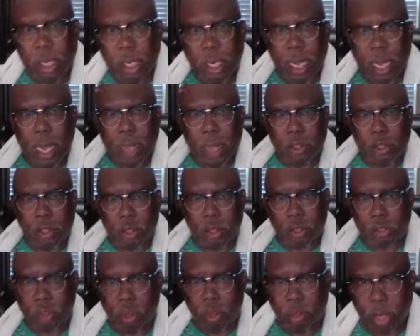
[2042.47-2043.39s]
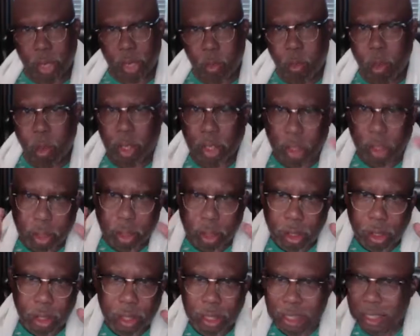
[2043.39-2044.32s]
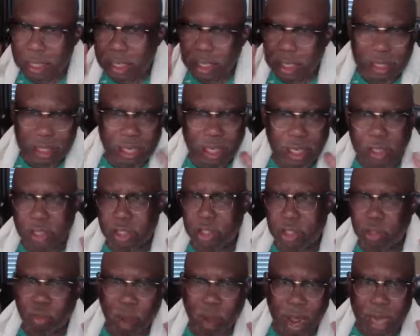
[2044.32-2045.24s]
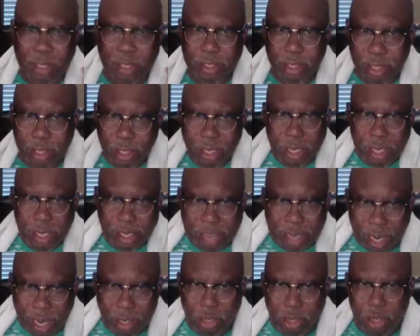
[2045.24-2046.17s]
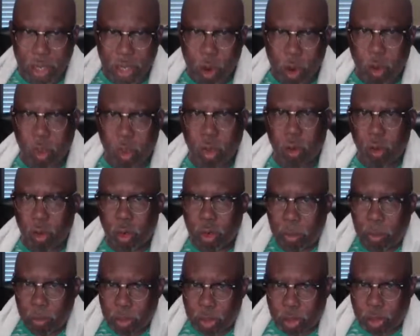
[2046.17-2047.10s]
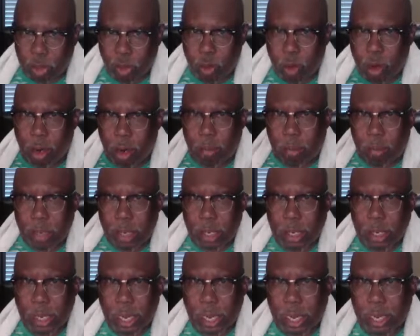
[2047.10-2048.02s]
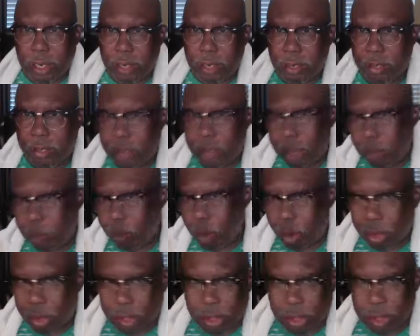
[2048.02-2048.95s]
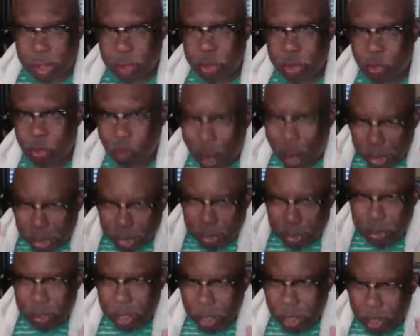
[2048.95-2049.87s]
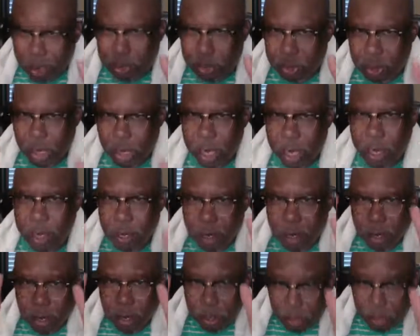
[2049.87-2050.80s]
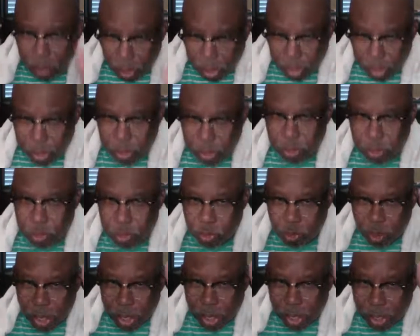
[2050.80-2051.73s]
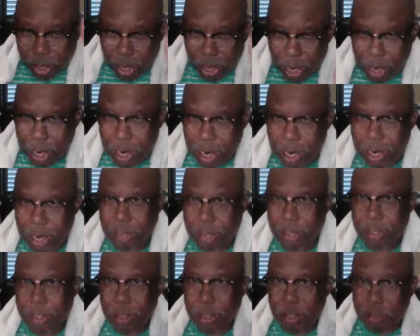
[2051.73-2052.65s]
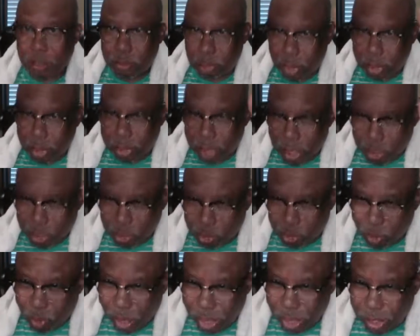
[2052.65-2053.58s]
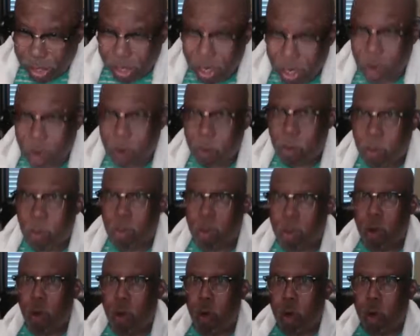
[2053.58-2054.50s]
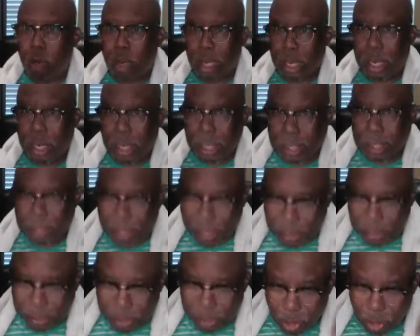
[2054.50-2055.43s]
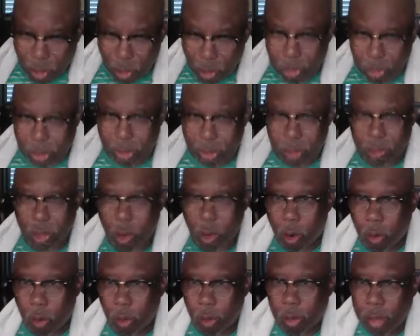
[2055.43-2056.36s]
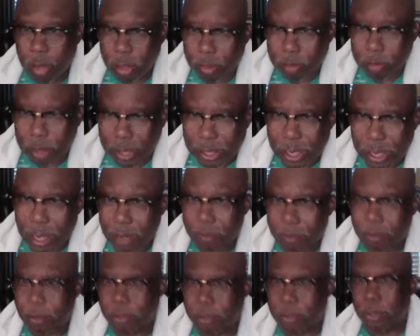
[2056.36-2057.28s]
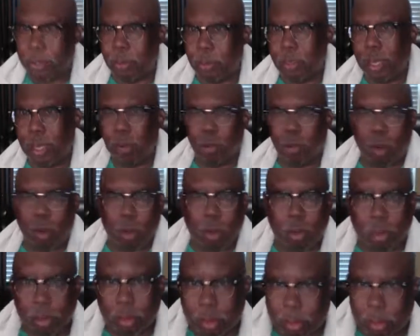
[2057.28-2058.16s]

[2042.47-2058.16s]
out there so they wouldn't get distracted. Got a yoke on them. two of them and they won't get distracted. They'll stay in a straight line, at, at that straight narrow road. That yoke us hold them together so they won't